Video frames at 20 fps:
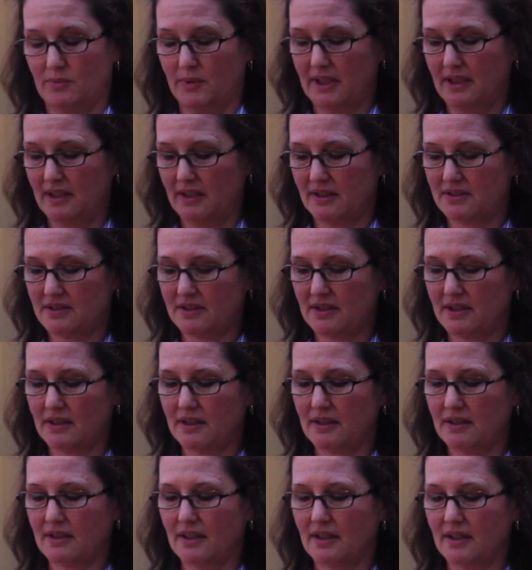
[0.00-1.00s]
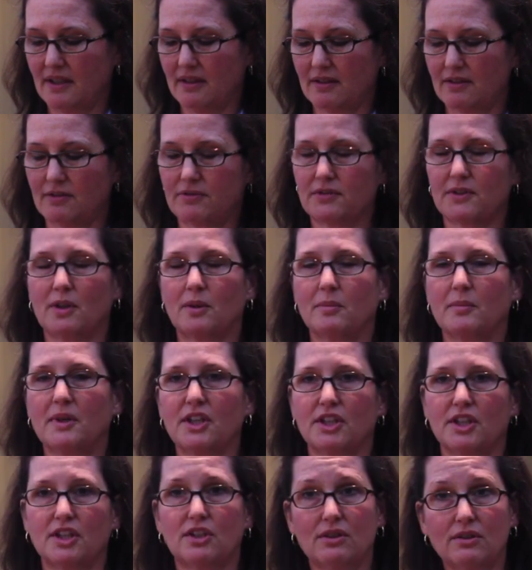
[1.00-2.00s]
We see anything from
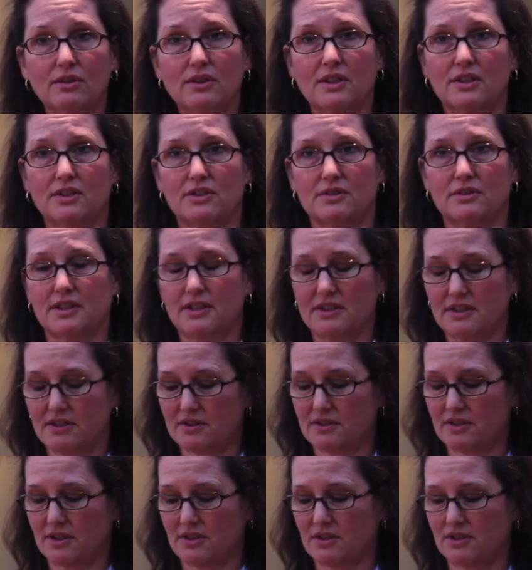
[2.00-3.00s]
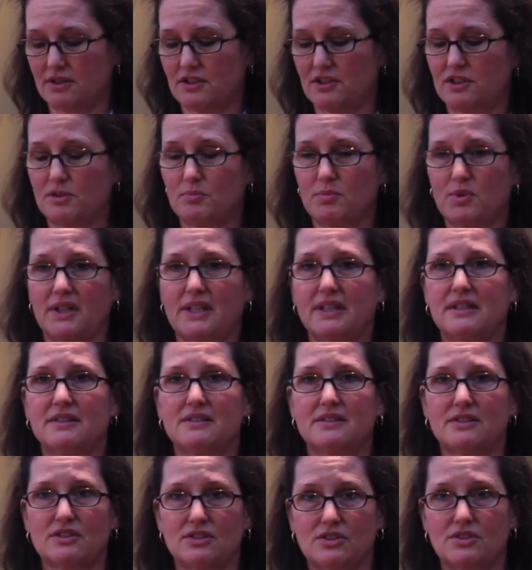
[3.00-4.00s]
acute injuries such as
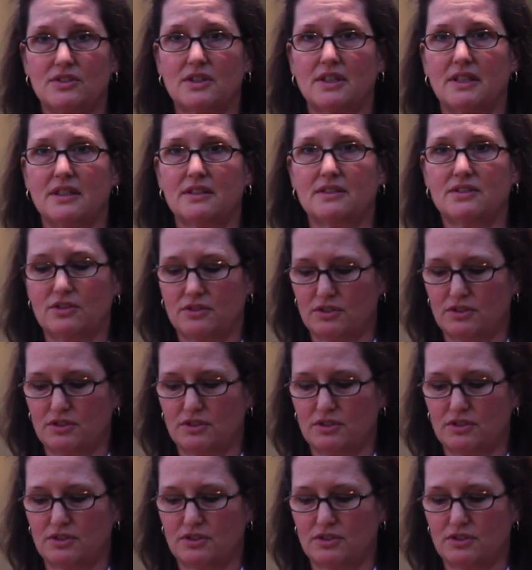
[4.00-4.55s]
sprains and strains,